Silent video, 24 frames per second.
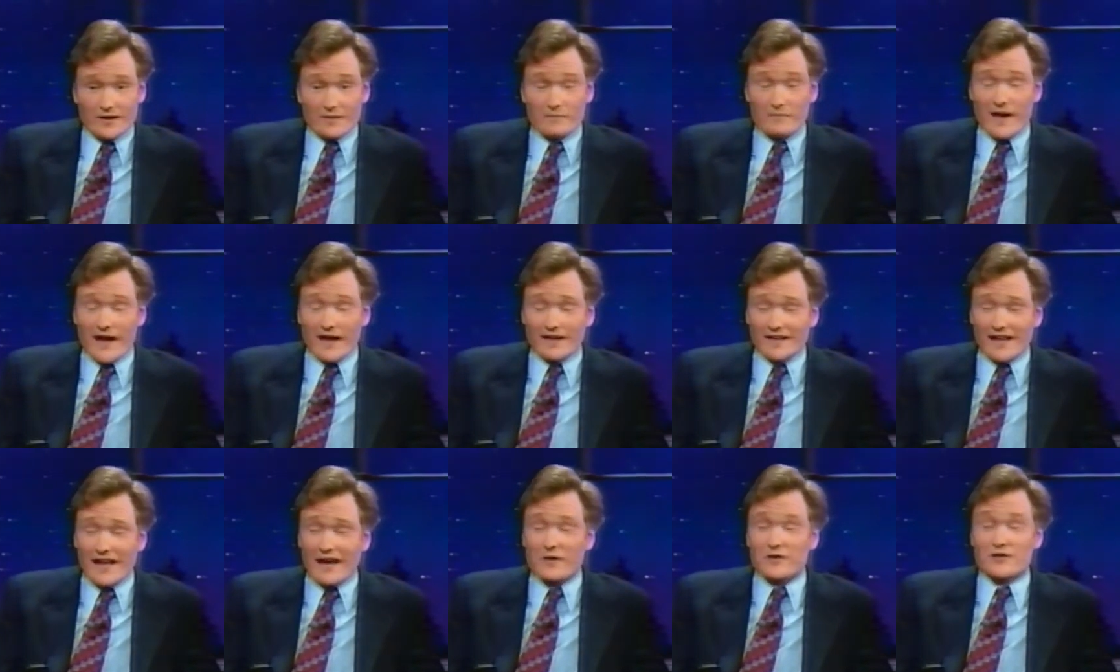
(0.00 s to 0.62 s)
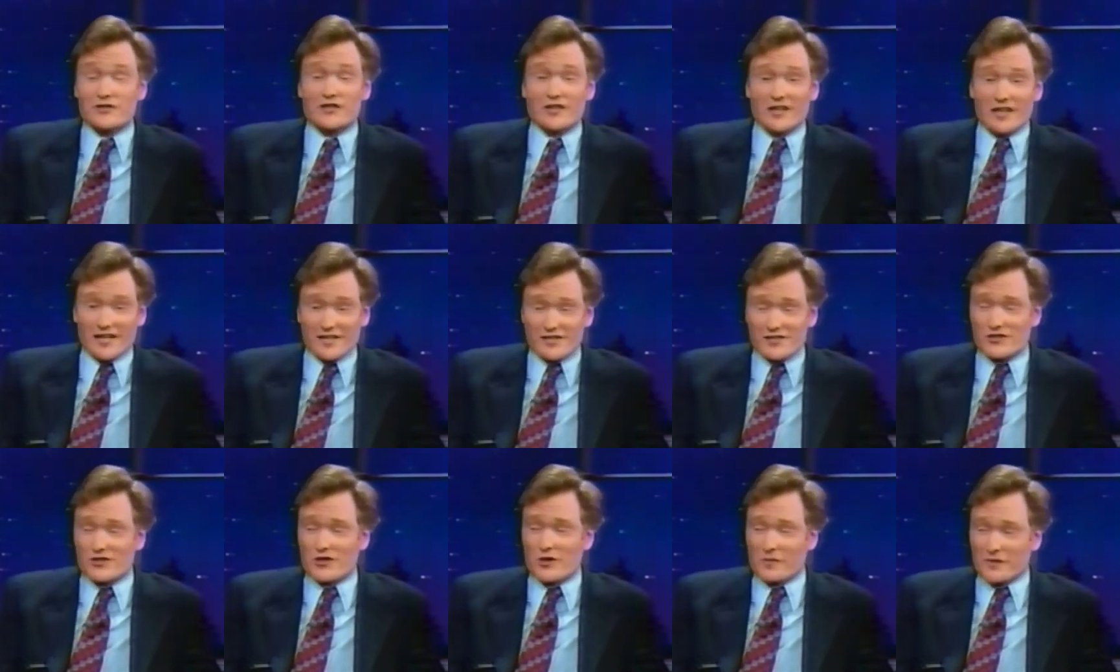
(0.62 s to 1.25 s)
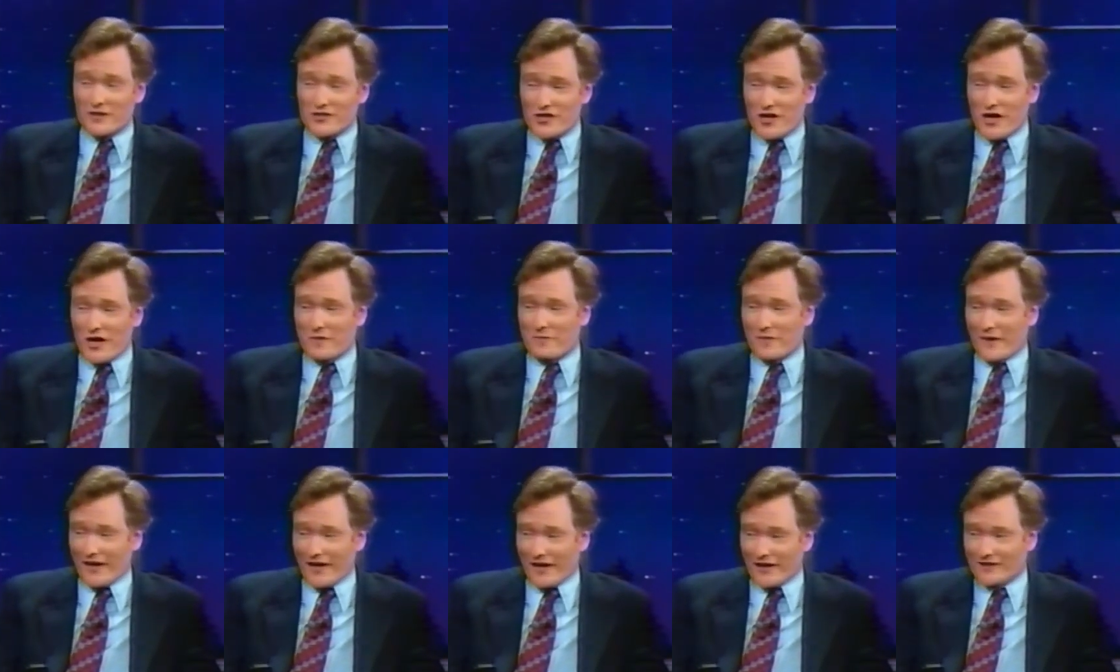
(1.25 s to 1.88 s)
Matt Lauer's going to get so much
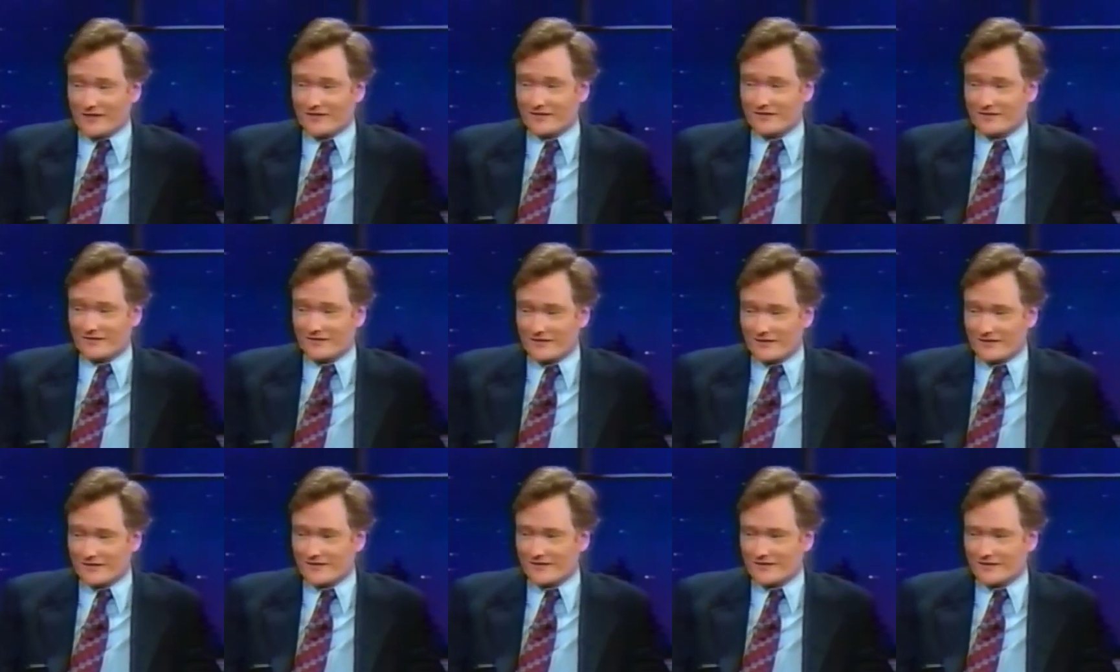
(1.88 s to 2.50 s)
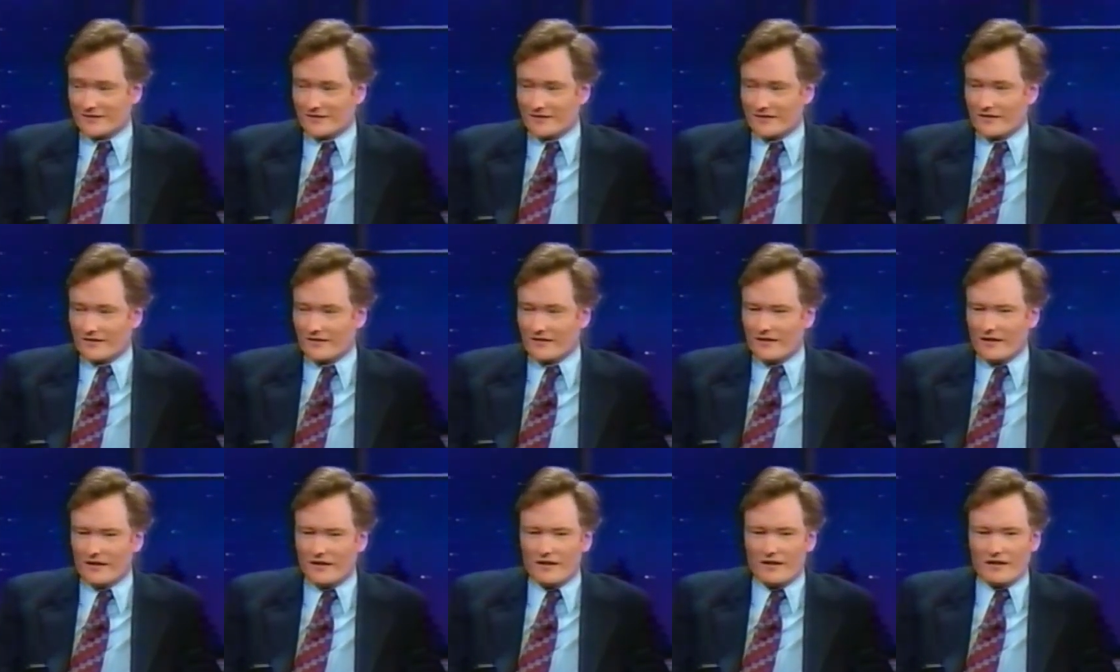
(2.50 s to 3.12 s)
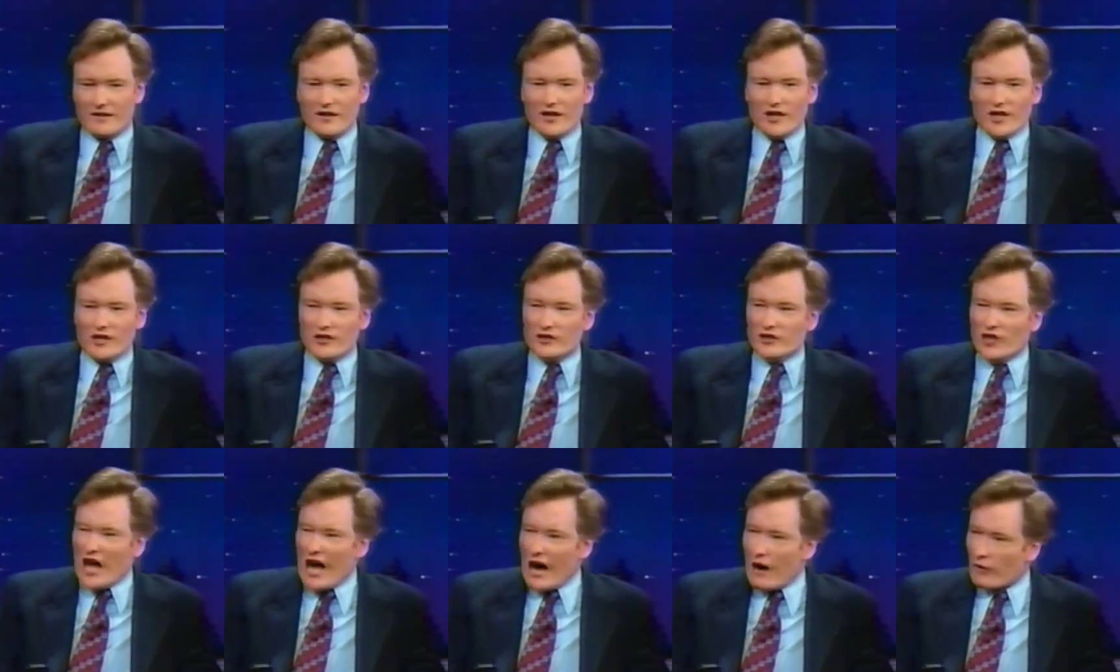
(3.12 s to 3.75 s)
hate mail. Yeah.
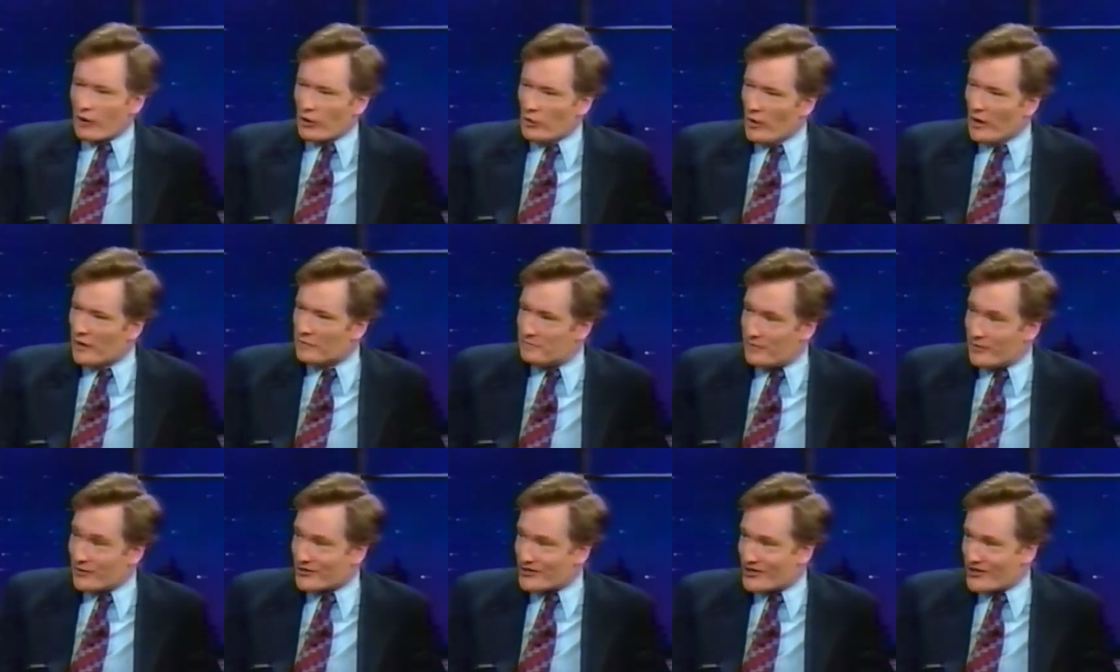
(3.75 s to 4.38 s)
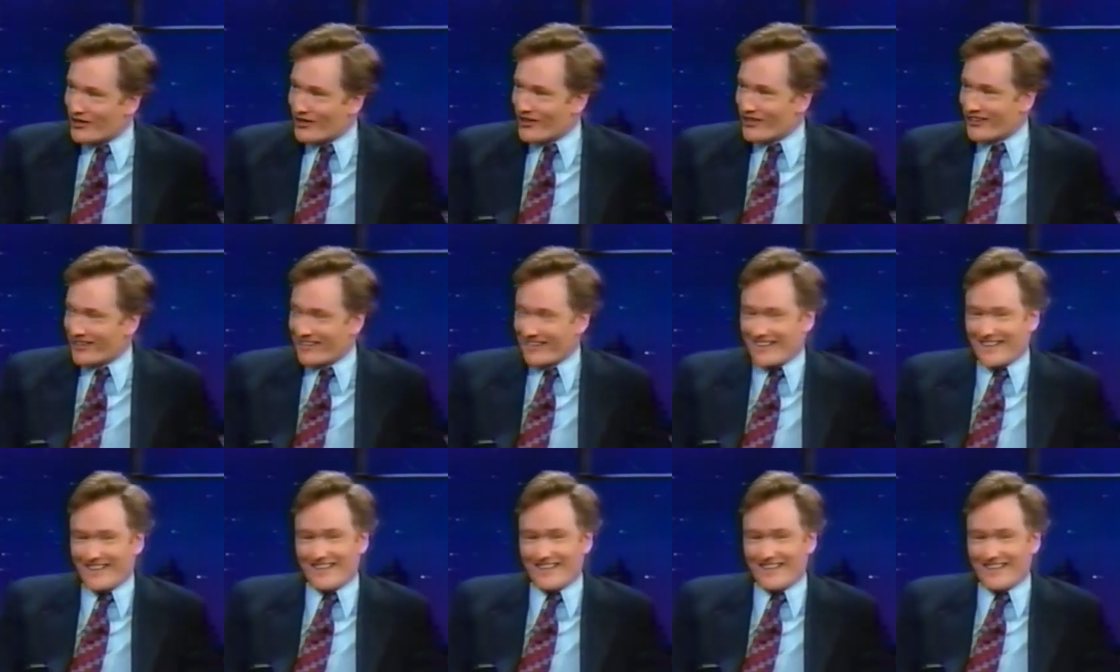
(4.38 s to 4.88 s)
Lauer went berserk.